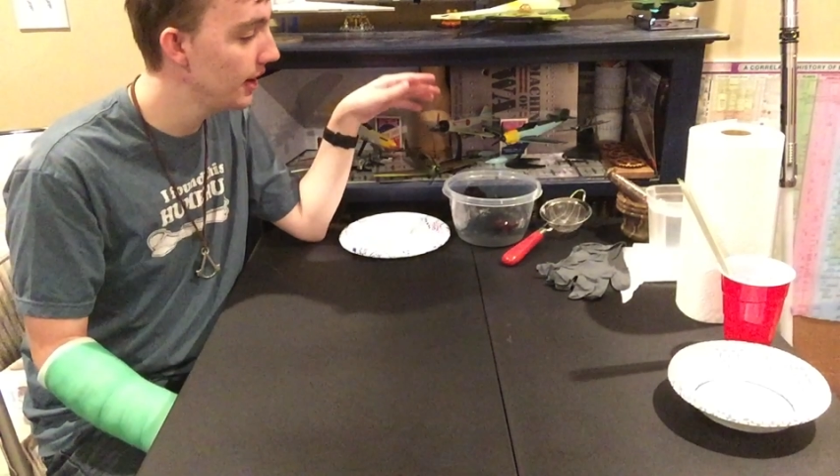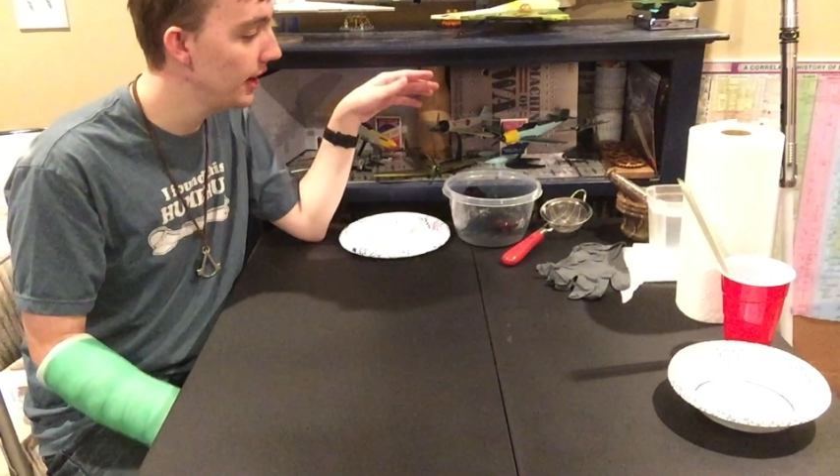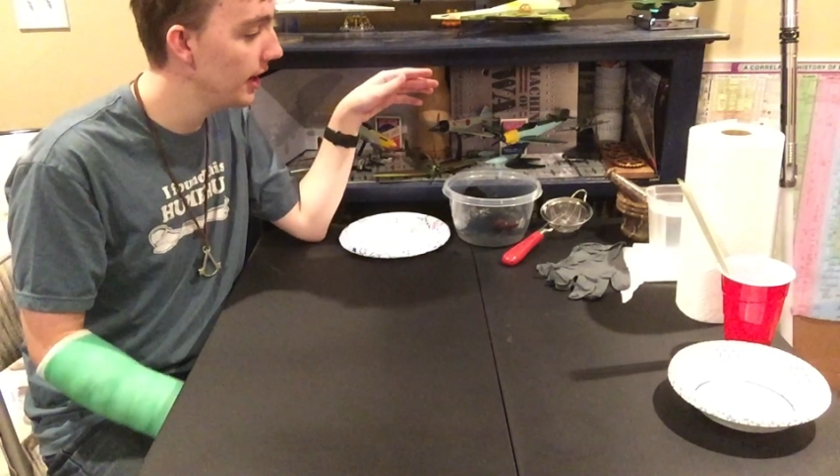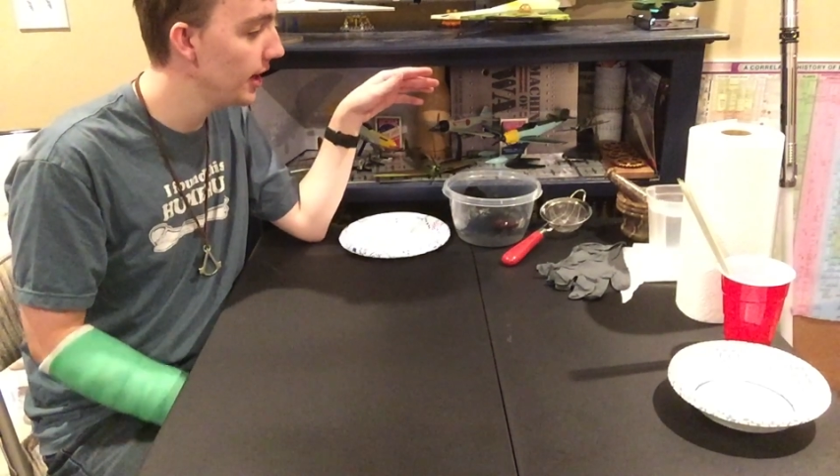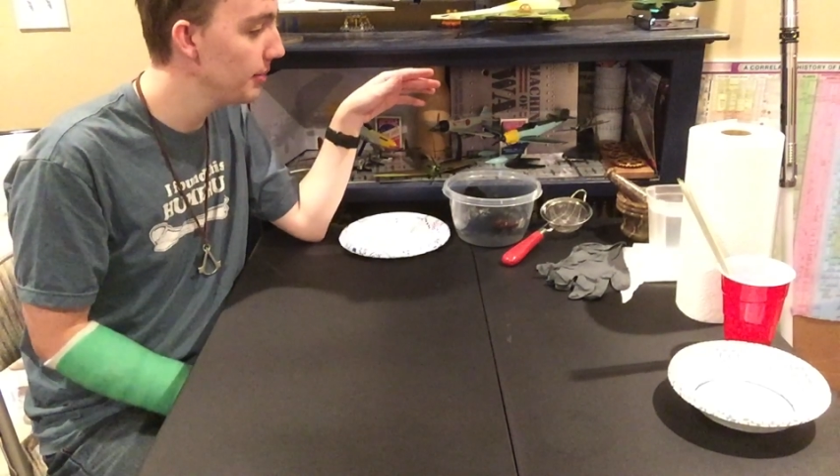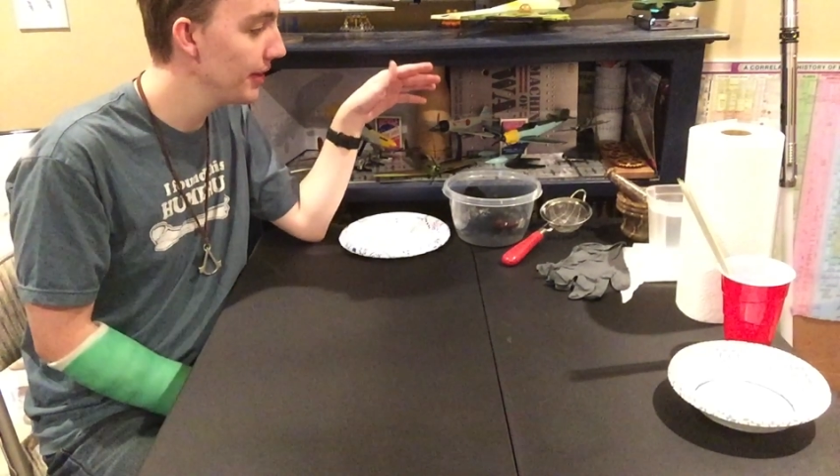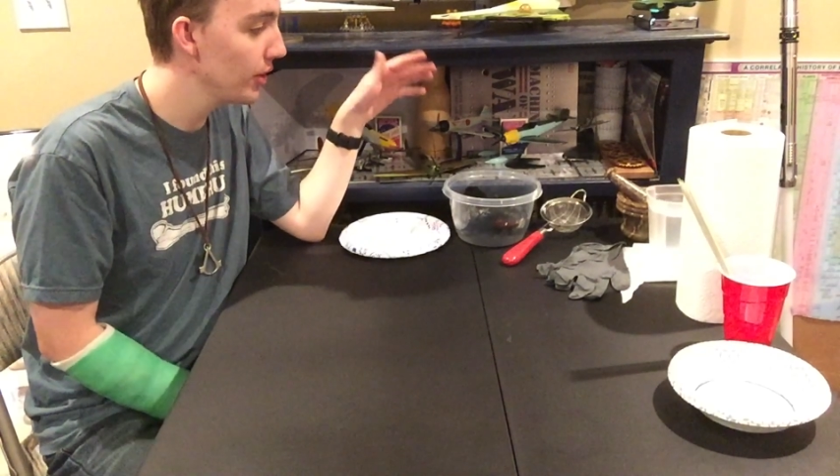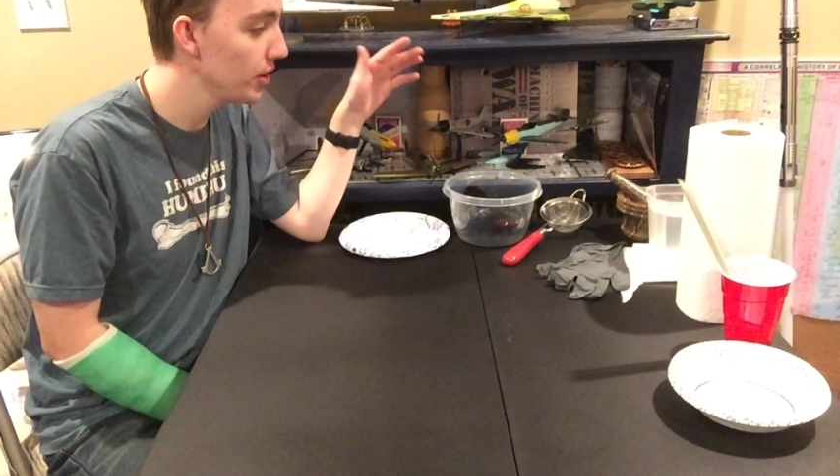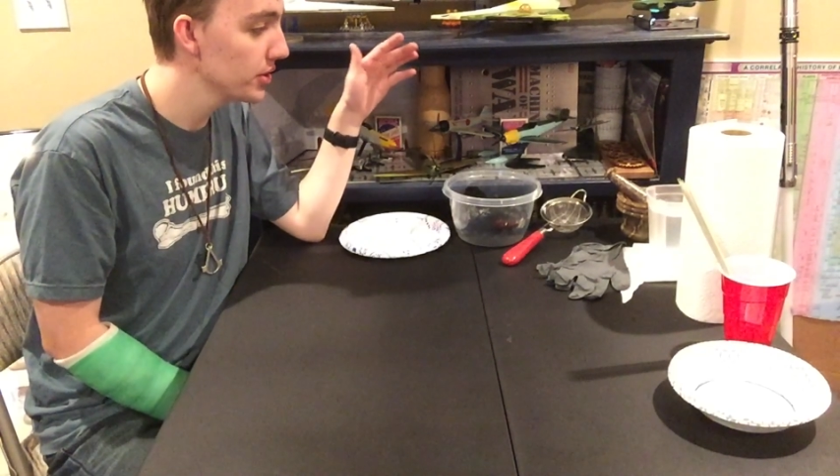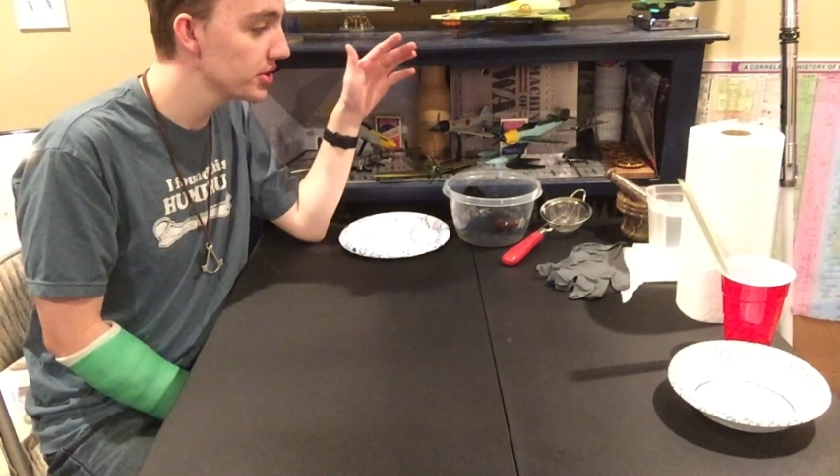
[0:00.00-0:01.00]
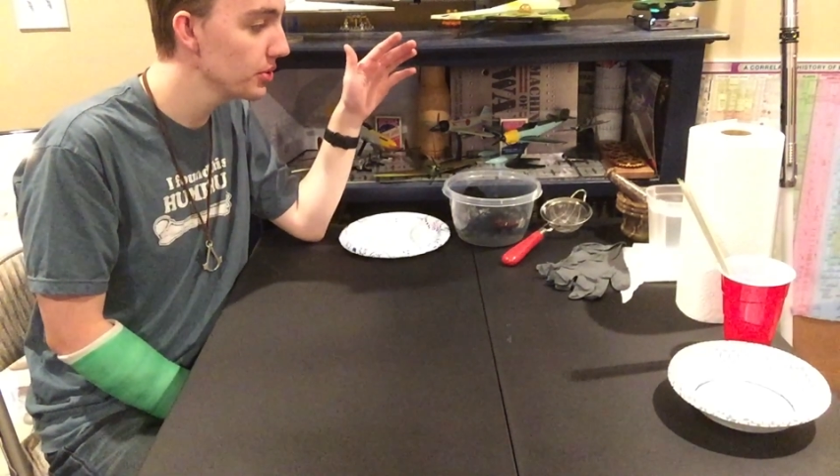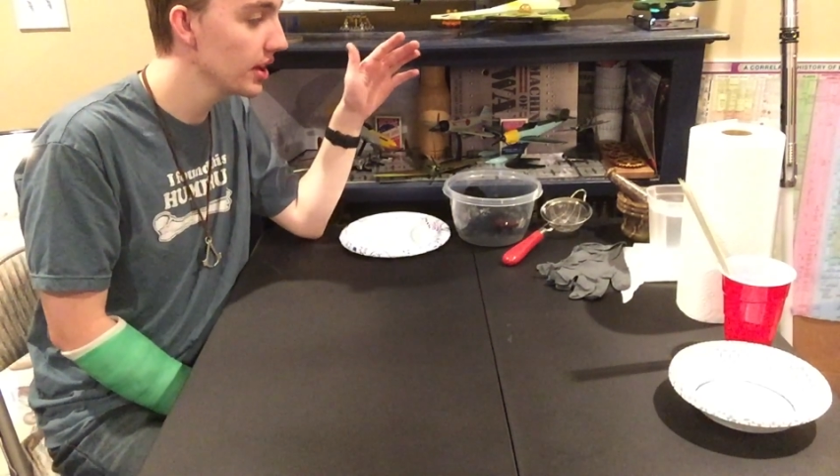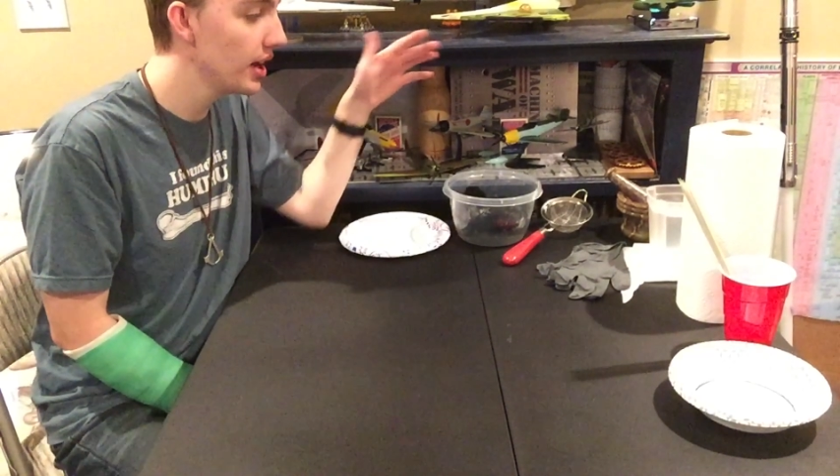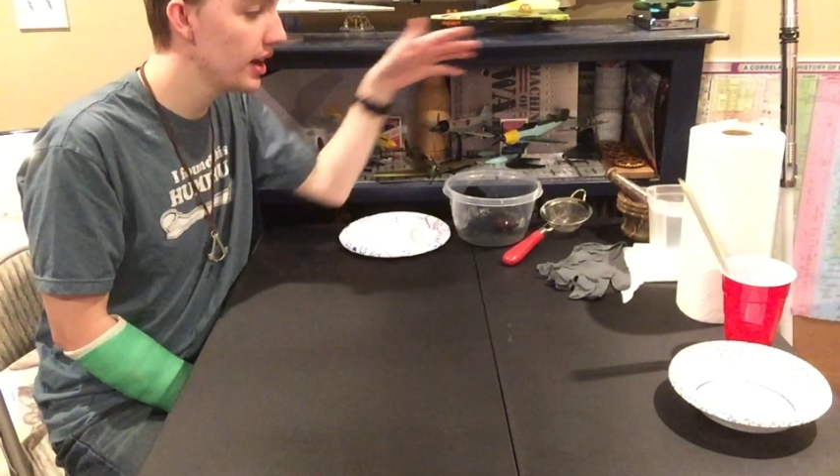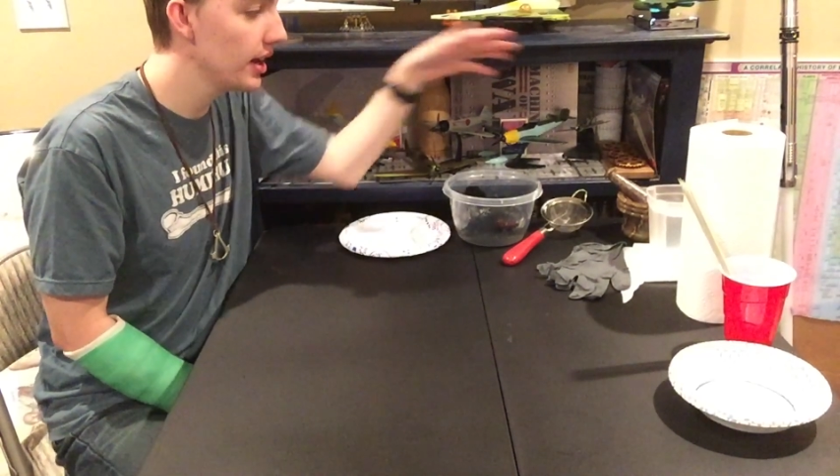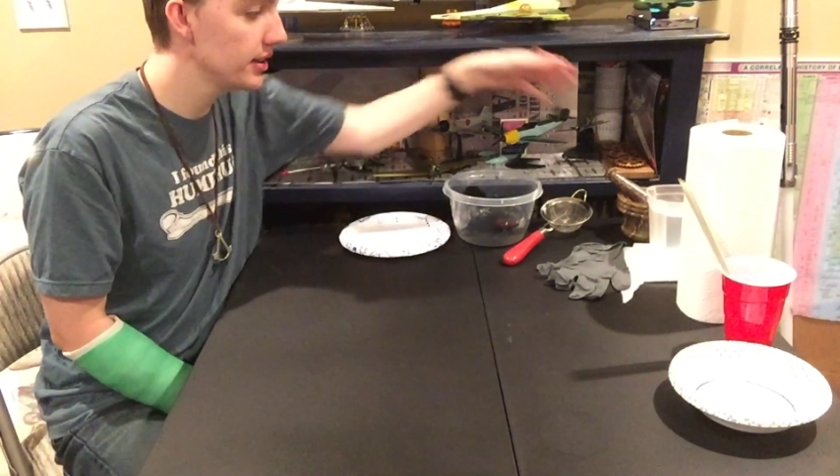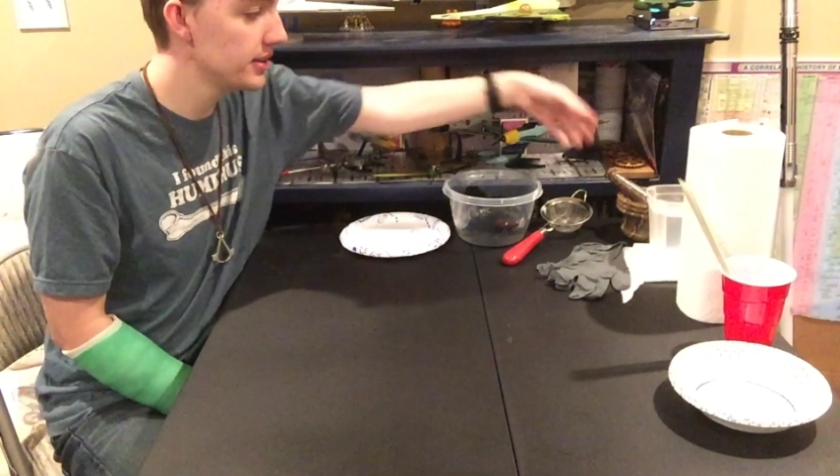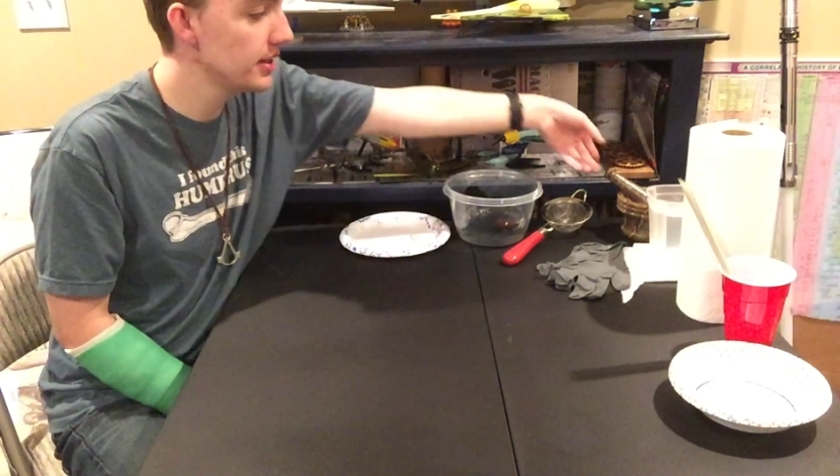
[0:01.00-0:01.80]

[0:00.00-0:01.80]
I've also got